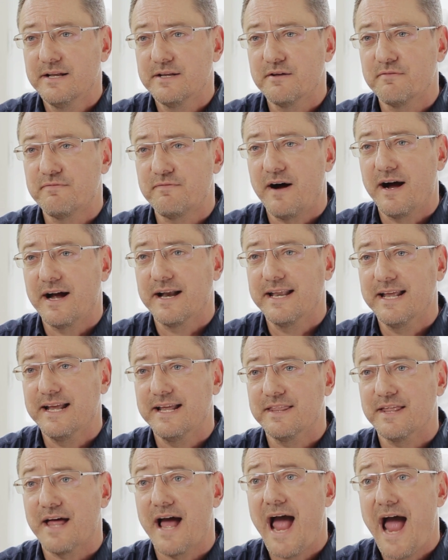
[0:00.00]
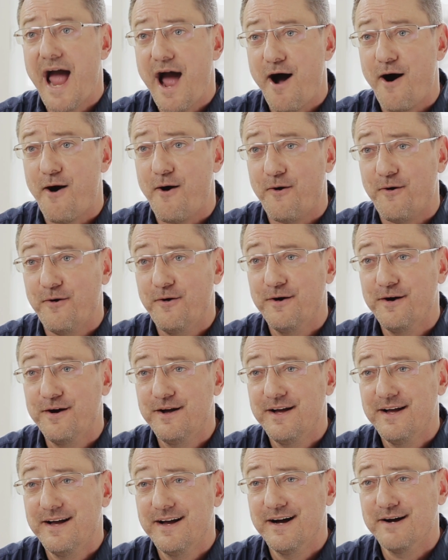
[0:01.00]
to finding the how
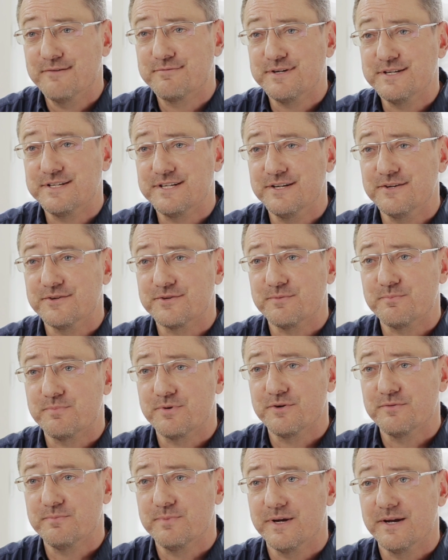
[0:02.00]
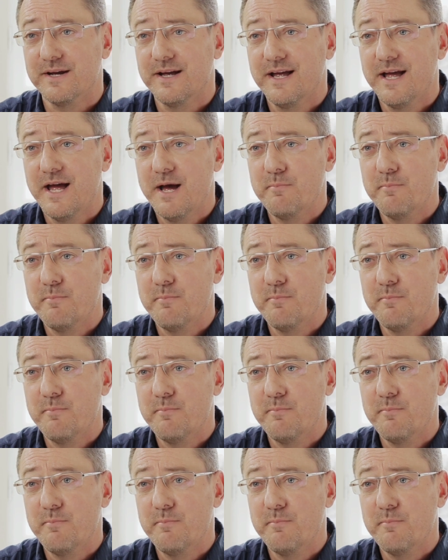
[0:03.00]
of continuous improvement,